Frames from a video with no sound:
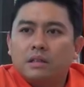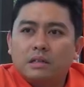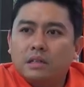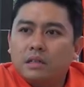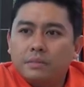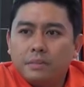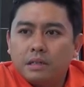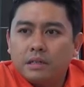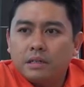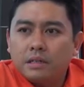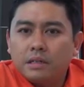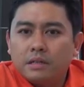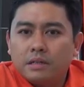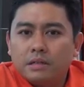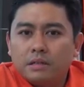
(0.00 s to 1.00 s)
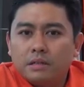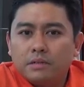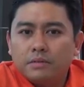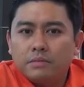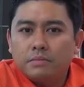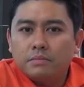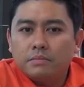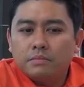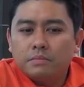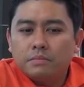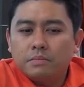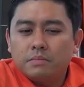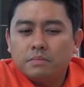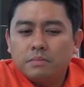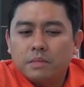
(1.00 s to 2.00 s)
not going to be
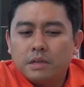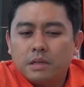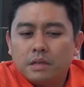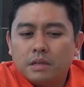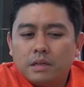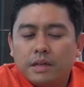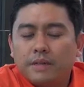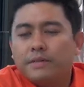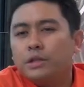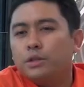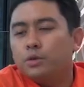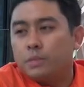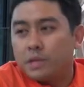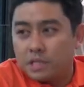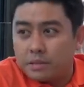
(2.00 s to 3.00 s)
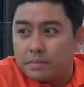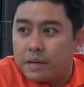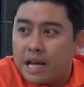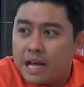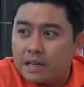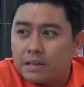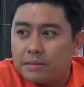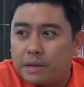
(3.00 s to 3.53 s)
giving too much impact,